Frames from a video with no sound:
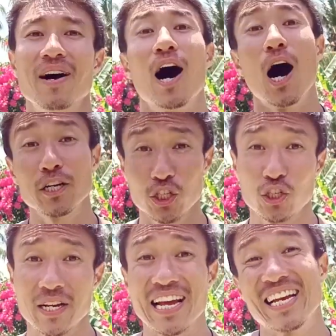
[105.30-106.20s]

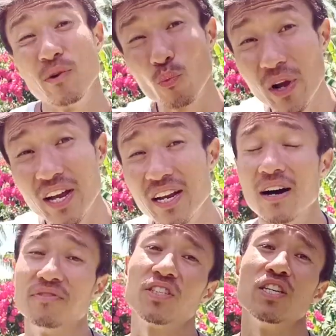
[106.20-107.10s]
oxygen, and getting rid
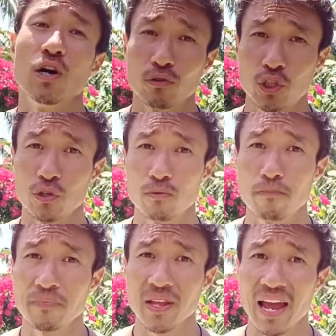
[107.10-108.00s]
of CO2,
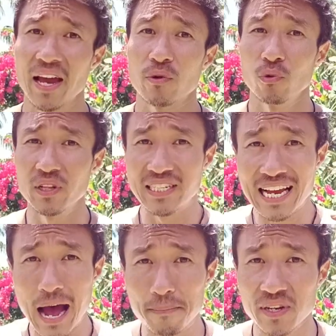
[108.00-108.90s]
and really
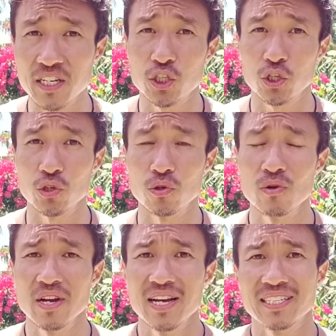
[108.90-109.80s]
tapping into
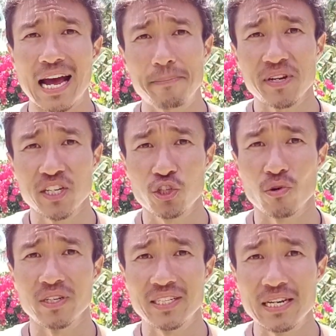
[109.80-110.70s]

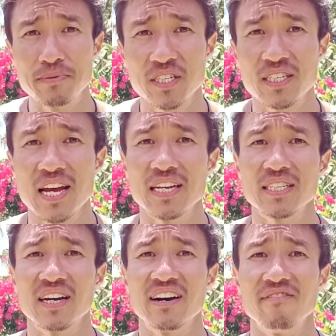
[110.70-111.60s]
a deep
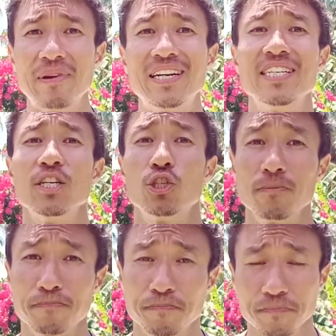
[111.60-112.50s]
state of
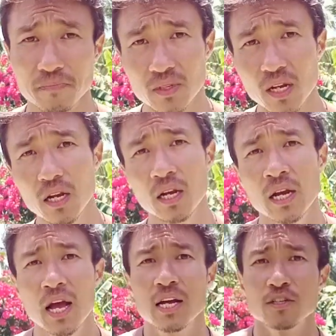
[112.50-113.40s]
meditation.
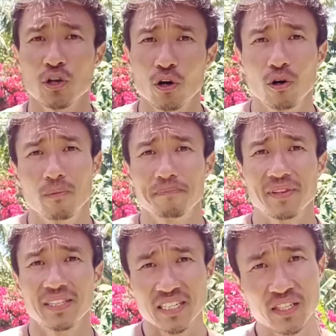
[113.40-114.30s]
So
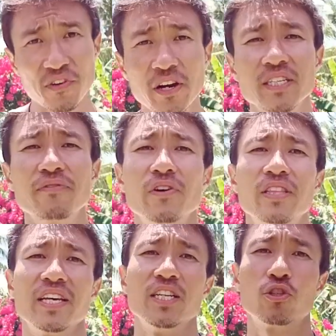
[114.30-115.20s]
this is very
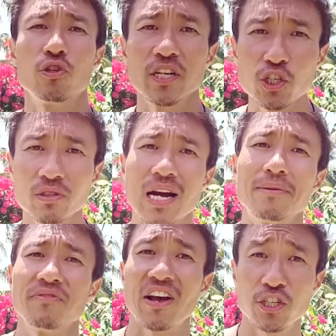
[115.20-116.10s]
different than traditional
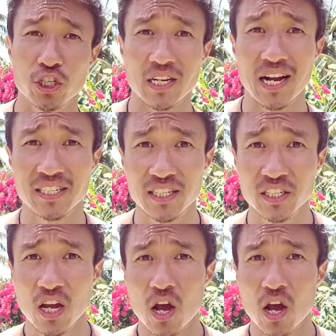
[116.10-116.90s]
types of exercises,